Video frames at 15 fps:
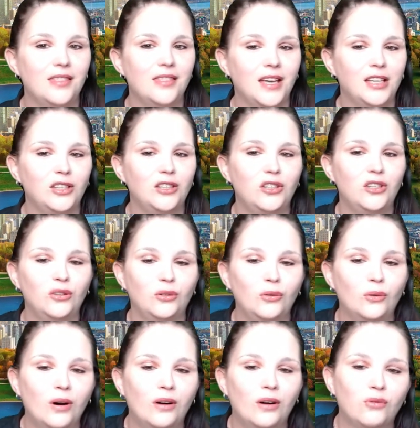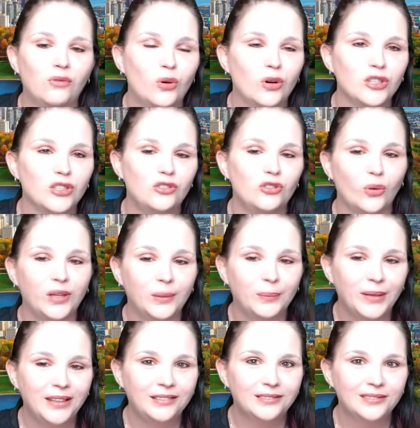Thank you for joining
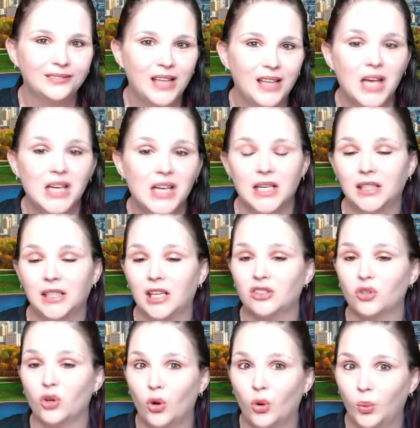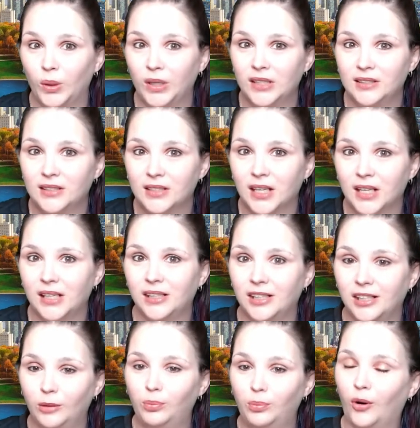me, and as always,
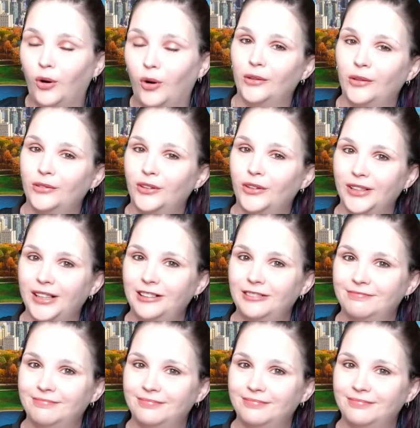keep on learning.